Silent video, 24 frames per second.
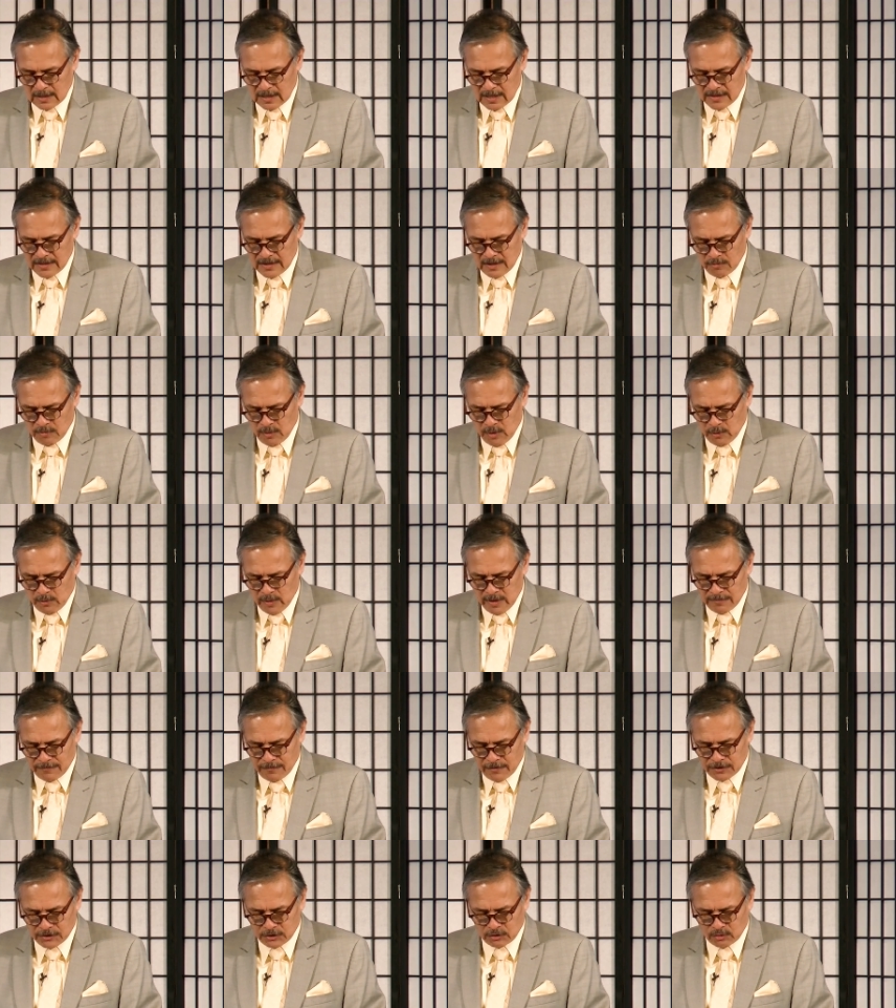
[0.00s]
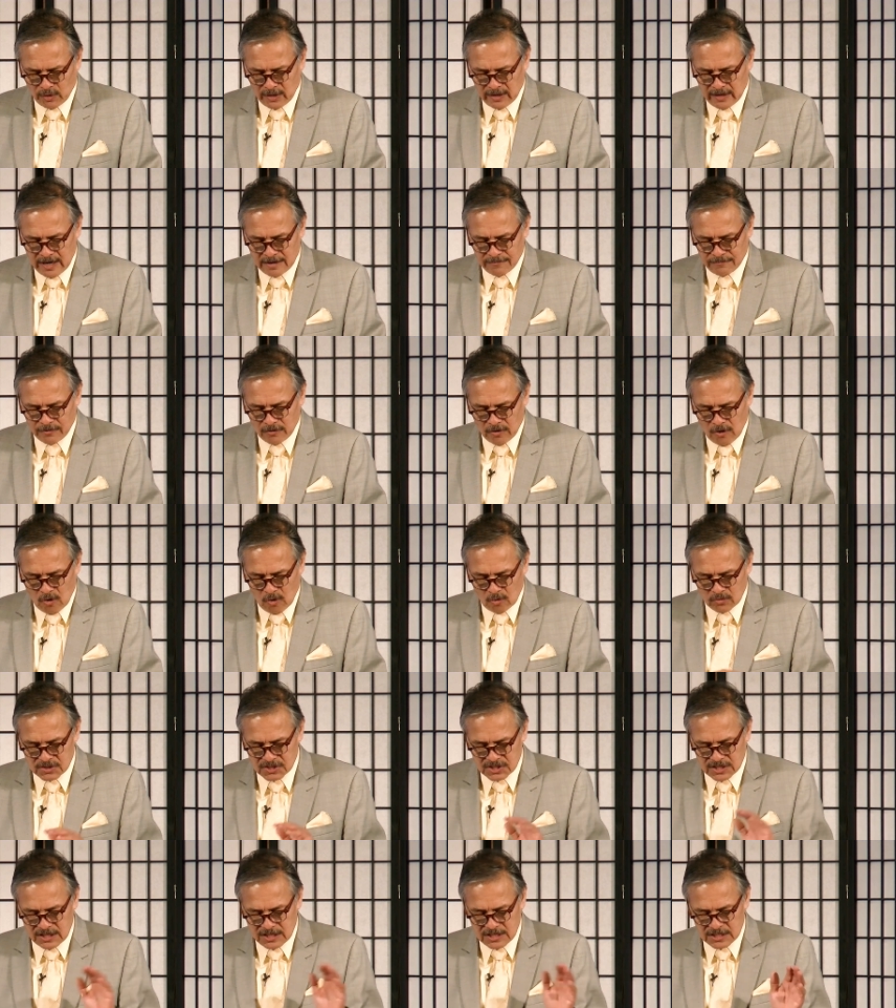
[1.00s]
And then we read verse 29, for the whole
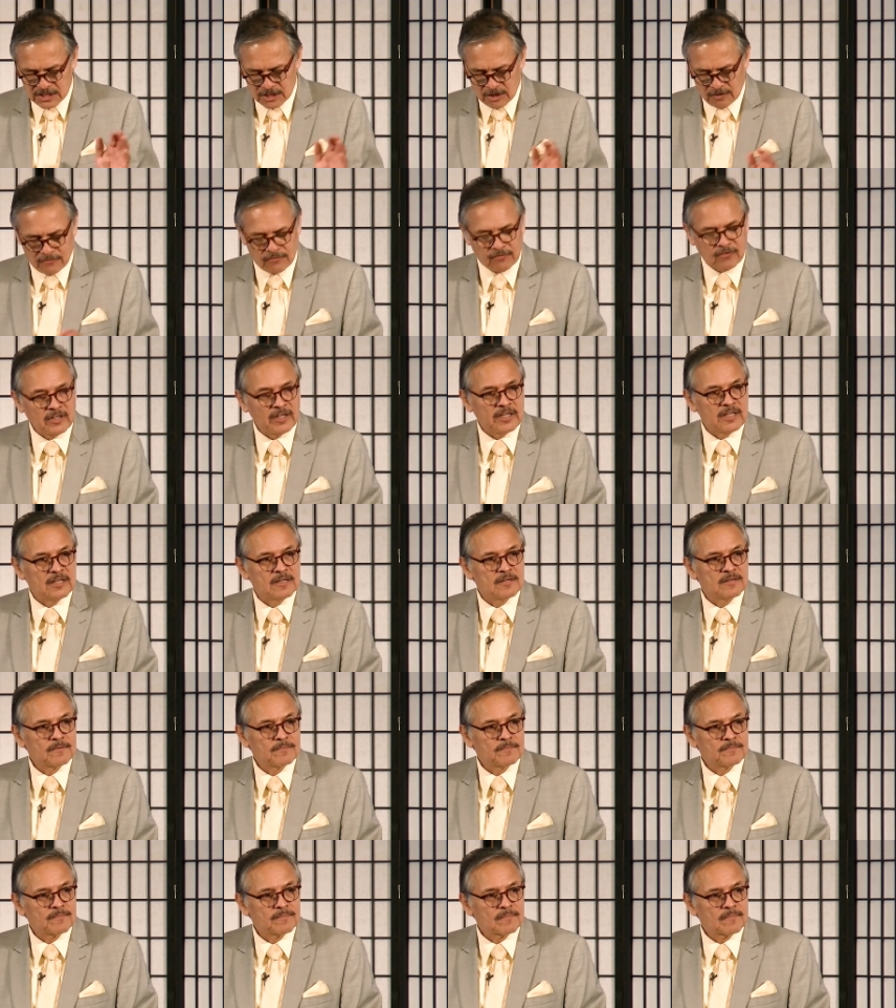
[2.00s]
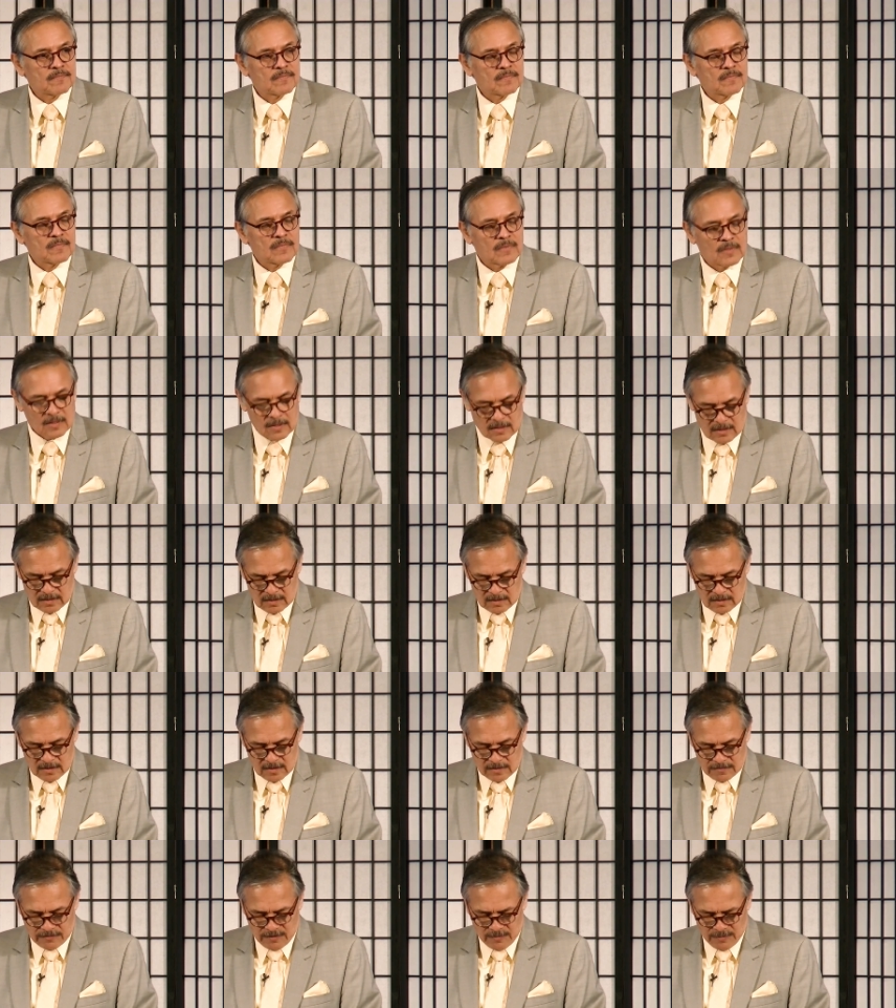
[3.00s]
city shall flee
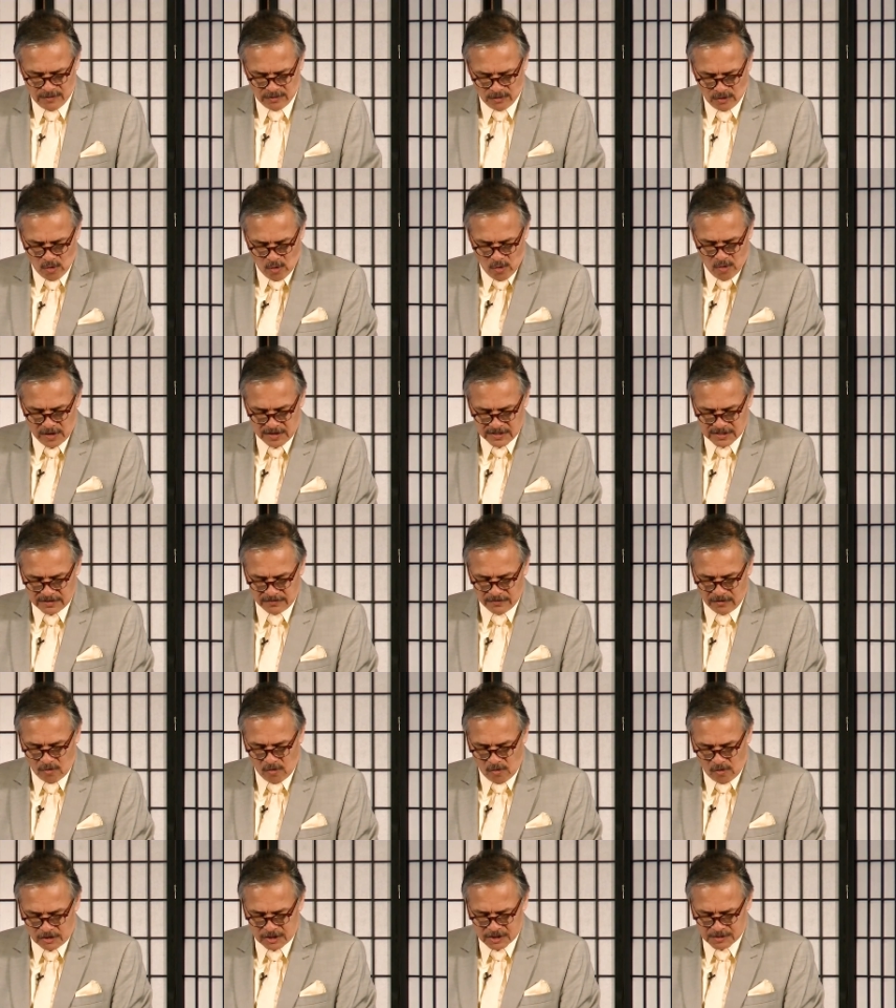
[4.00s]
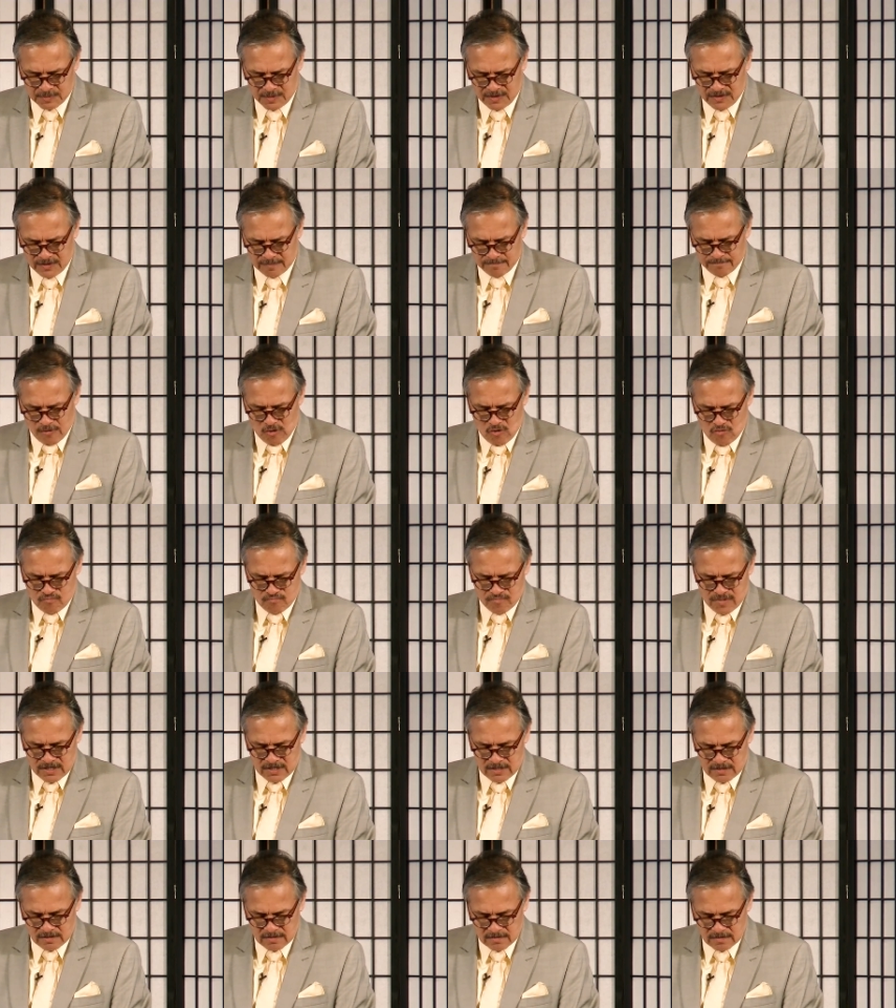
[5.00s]
from the noise of the horsemen and the
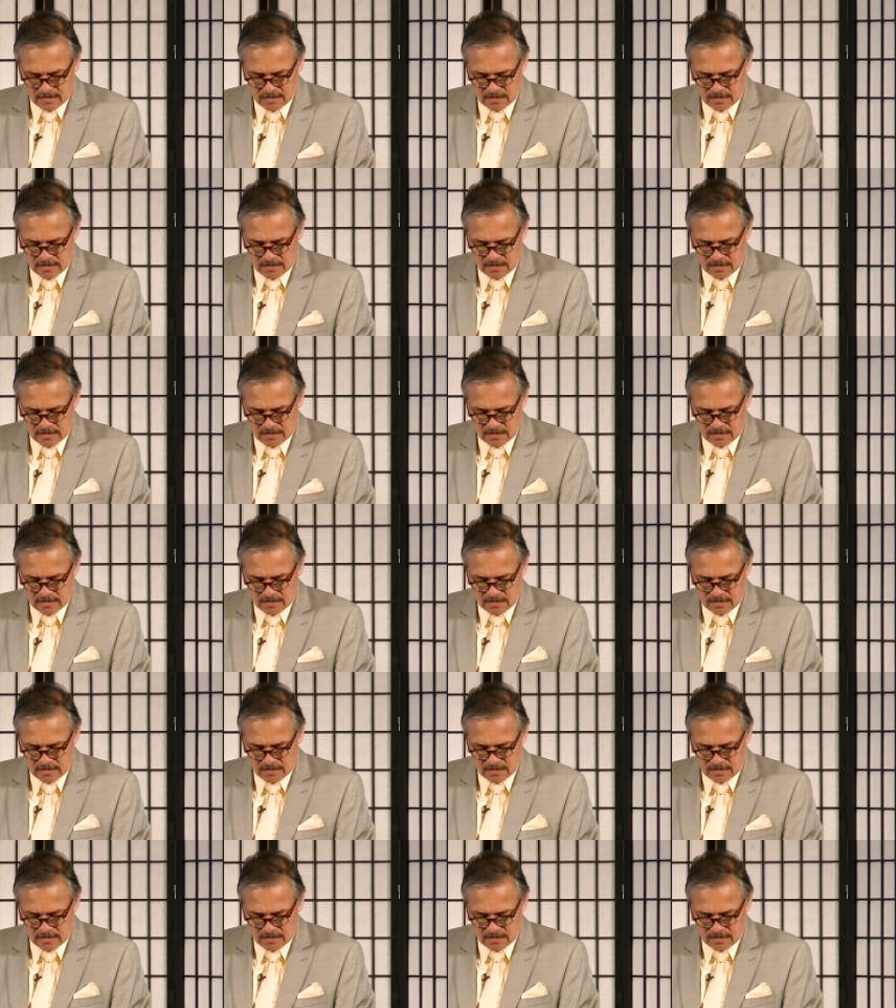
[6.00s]
bowmen.